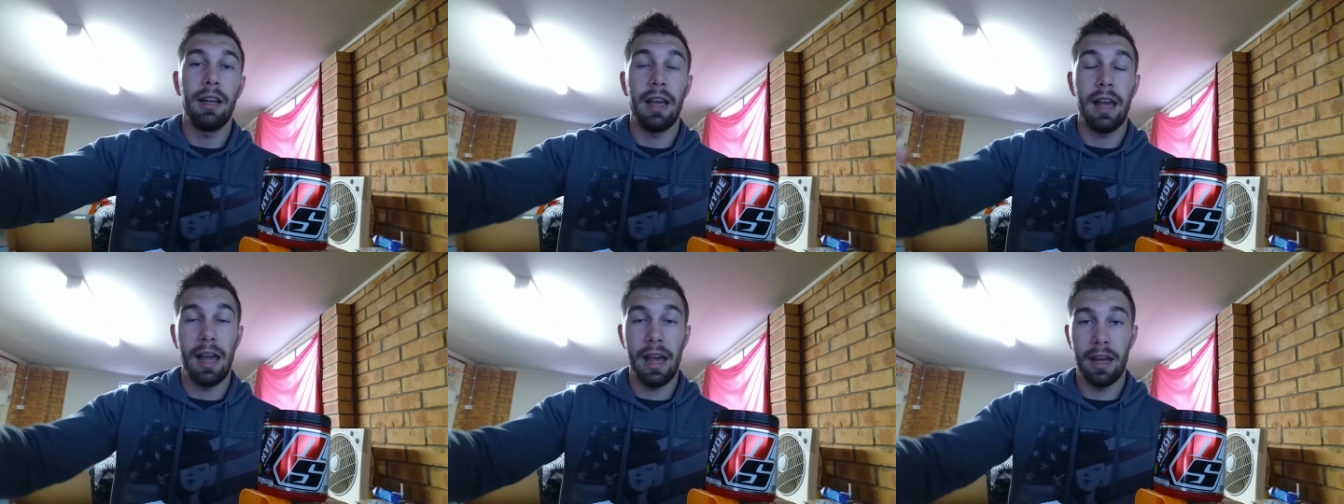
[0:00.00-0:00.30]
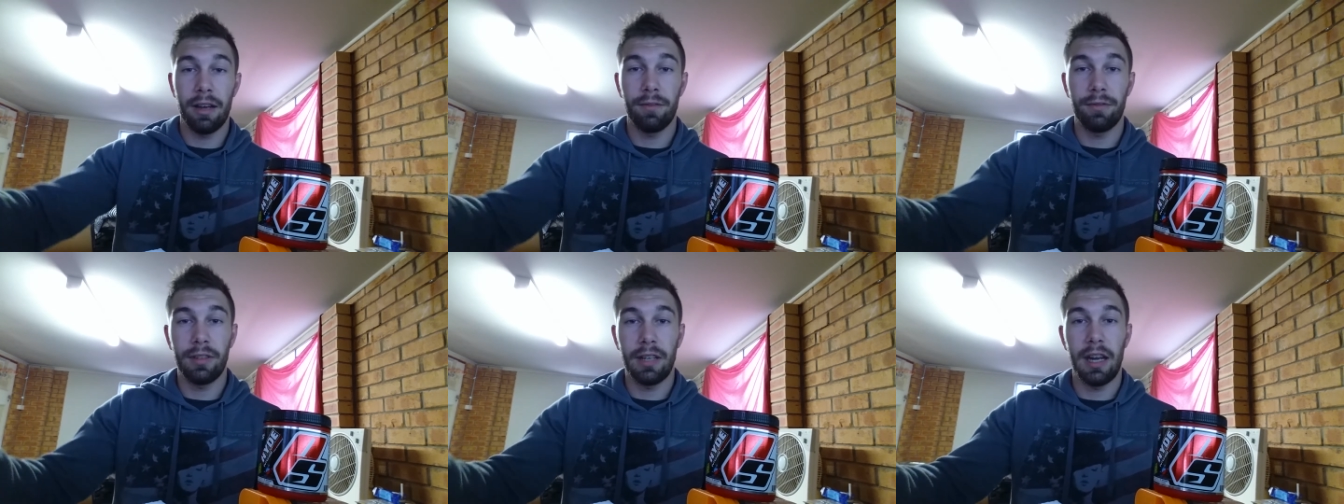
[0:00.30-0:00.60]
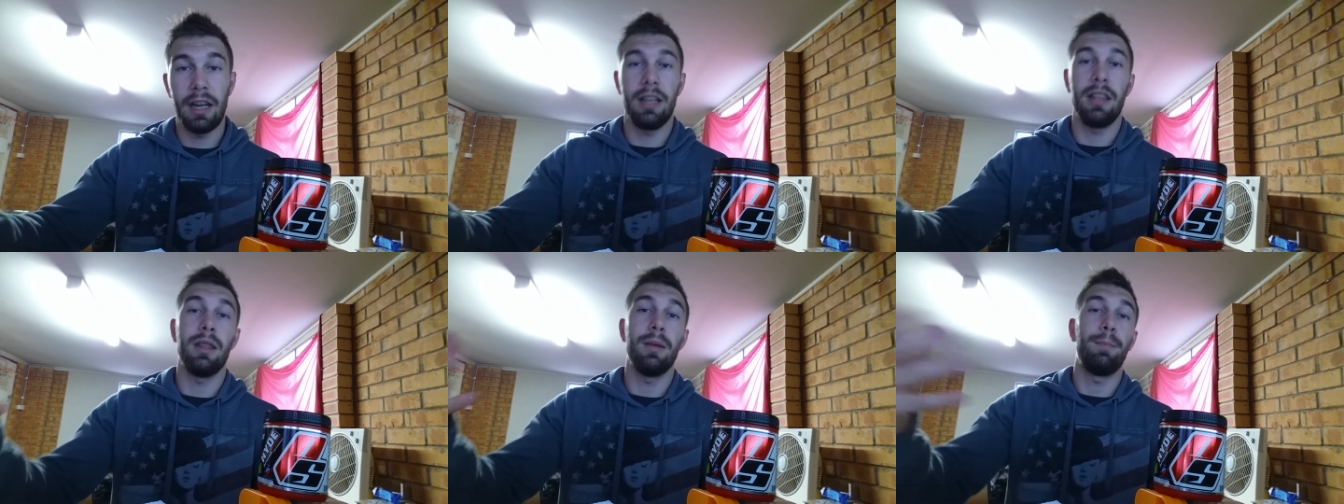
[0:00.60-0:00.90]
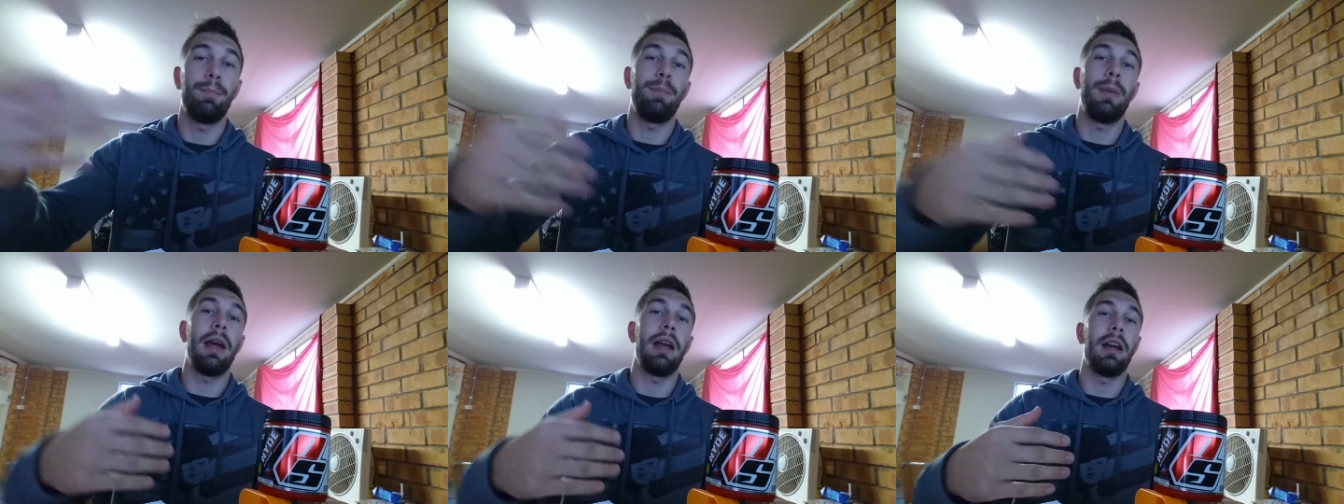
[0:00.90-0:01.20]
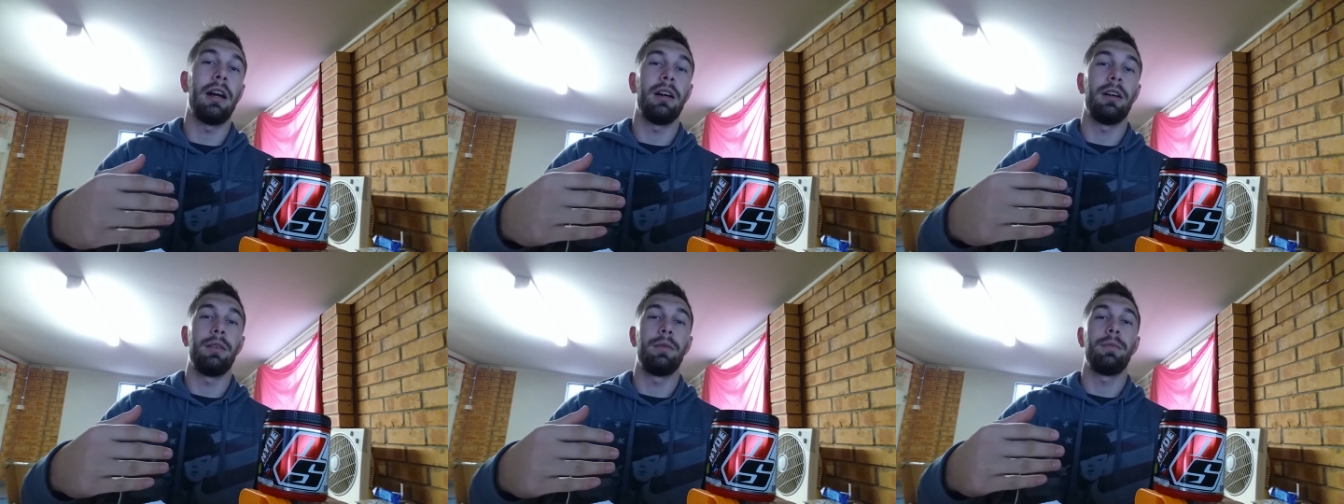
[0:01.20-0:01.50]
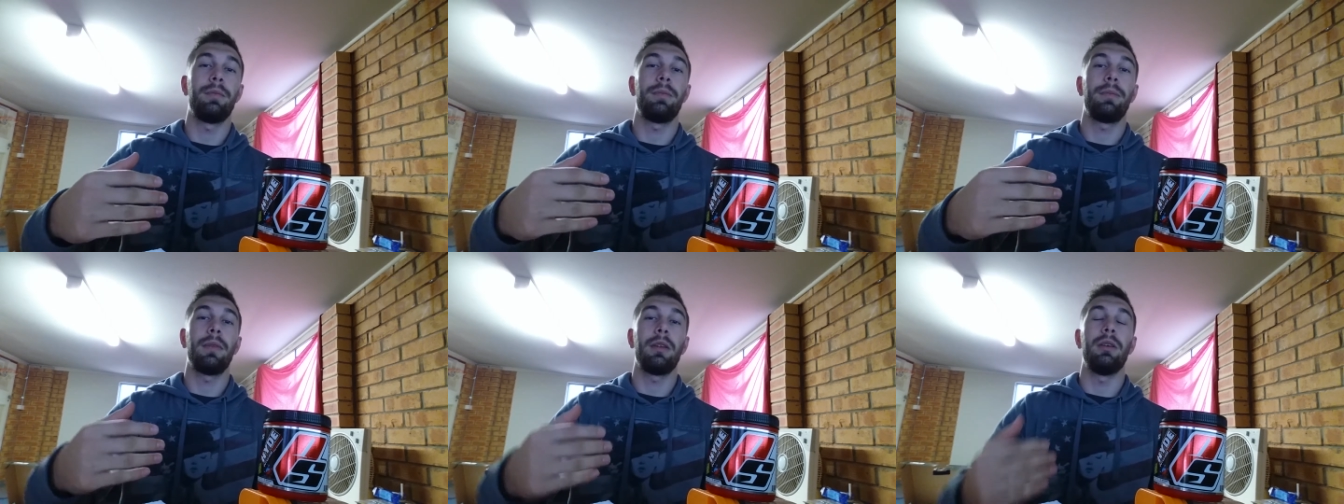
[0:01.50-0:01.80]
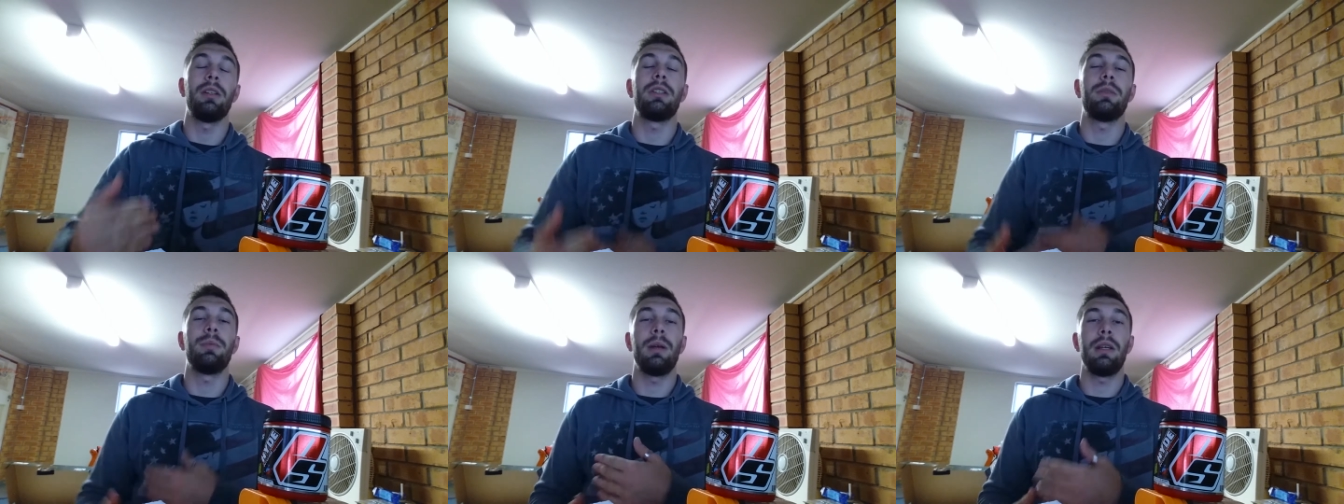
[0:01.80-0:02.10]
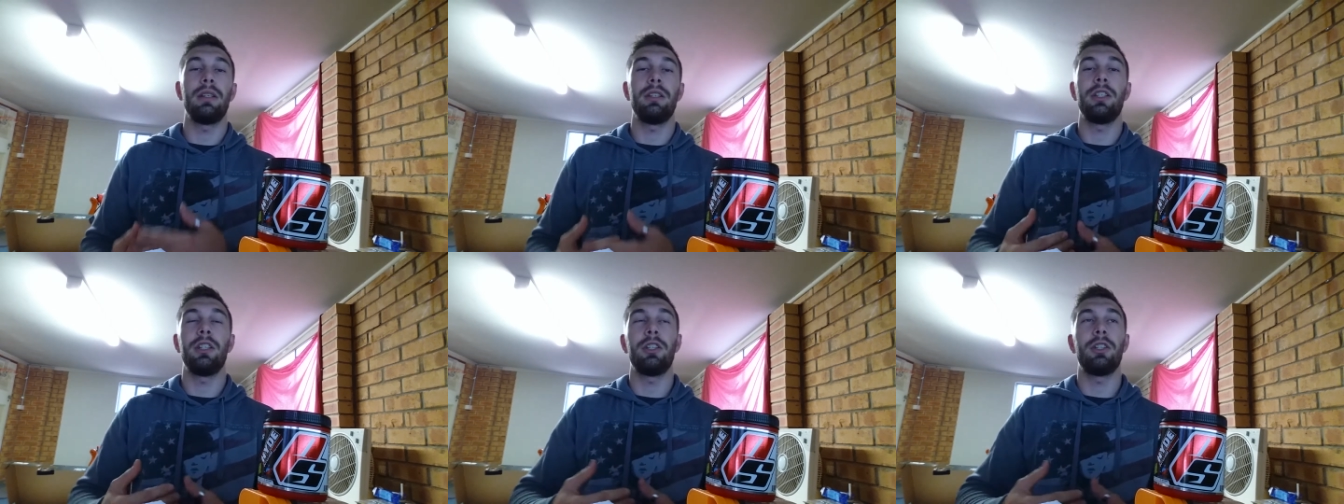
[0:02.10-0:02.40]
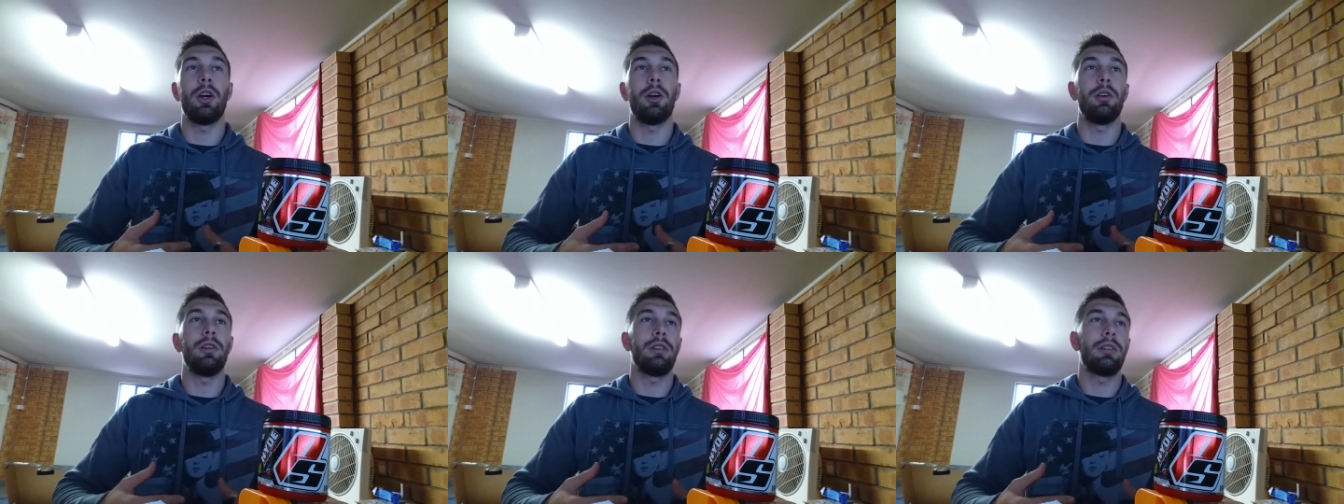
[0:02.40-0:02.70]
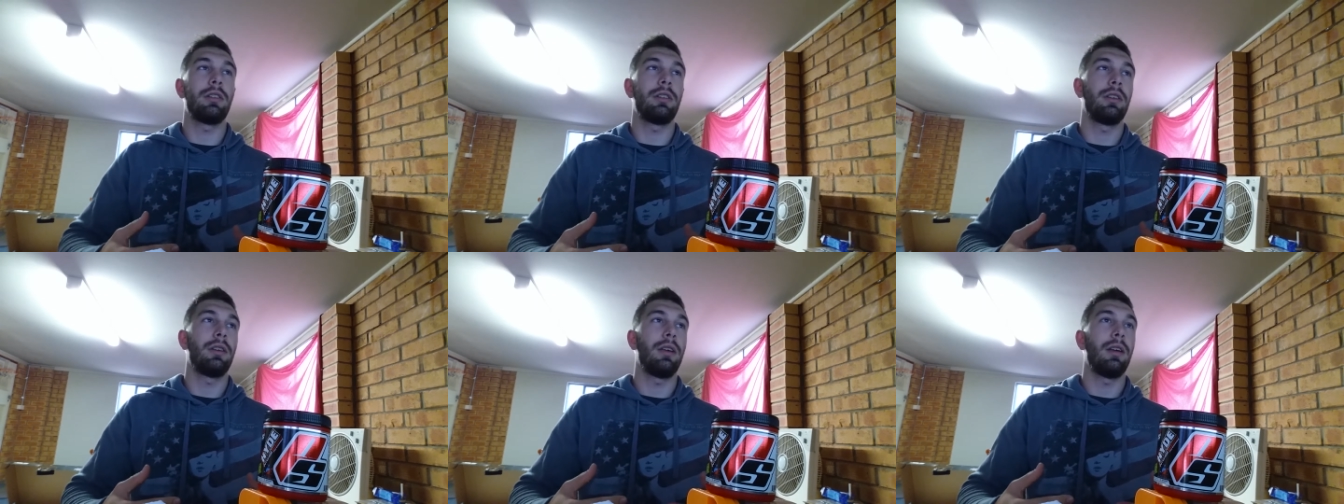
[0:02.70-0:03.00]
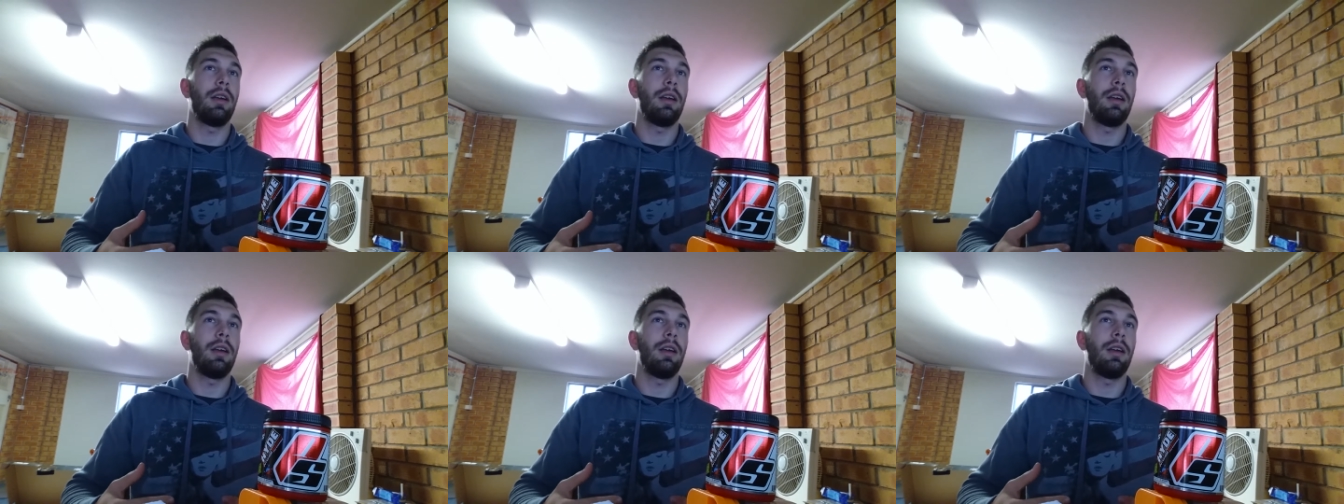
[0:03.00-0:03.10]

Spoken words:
out of 10 the better, which means you don't,